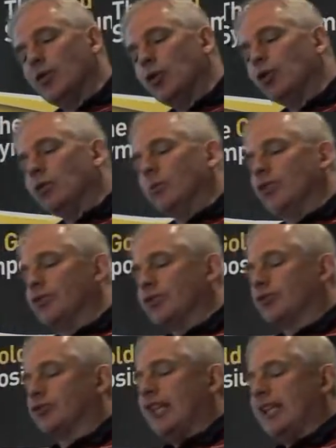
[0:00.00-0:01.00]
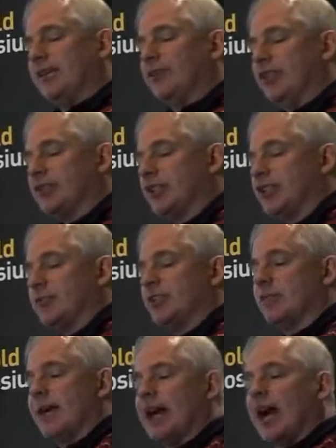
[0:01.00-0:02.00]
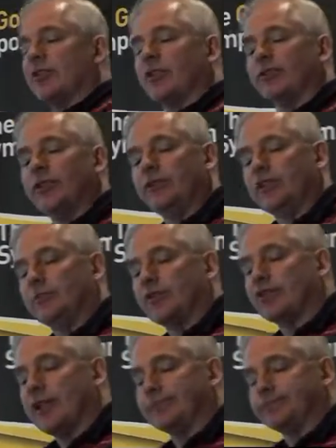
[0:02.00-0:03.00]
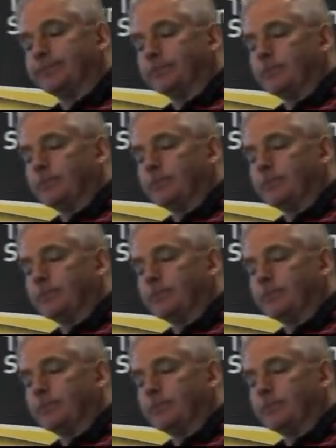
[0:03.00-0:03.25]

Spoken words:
The normal setting for the system is about 150%,